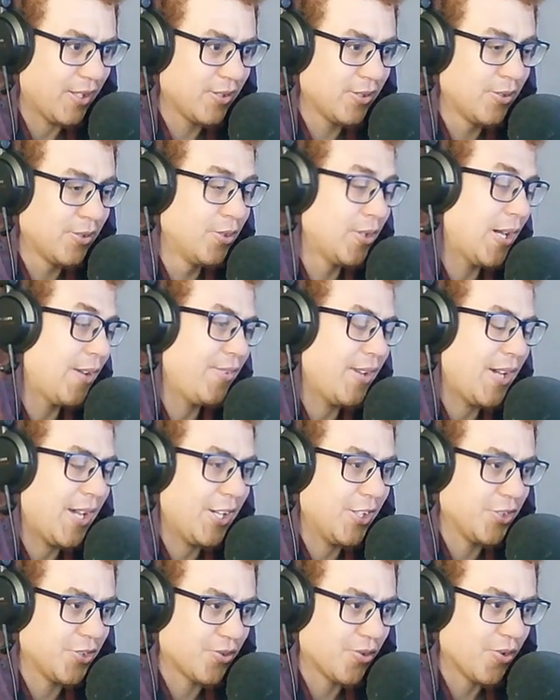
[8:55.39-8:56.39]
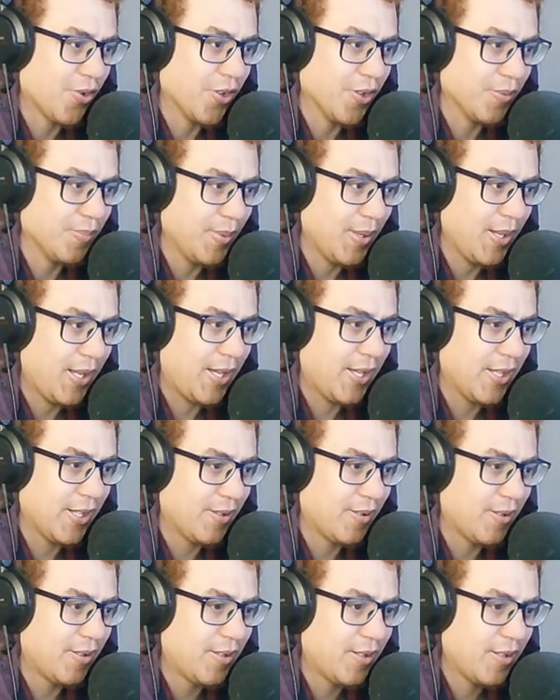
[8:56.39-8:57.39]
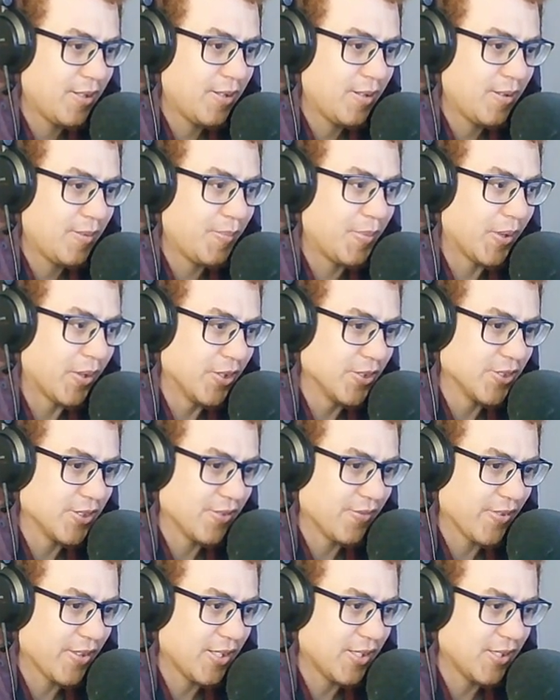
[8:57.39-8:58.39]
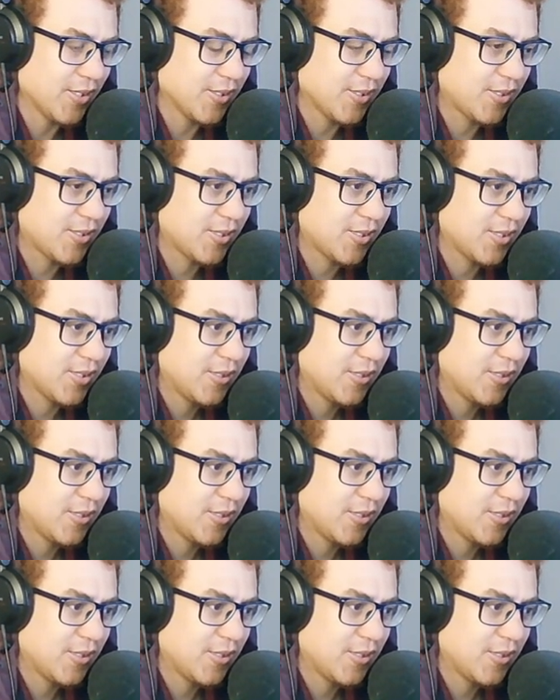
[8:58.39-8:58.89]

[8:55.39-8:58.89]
whoever has royal blood because of this.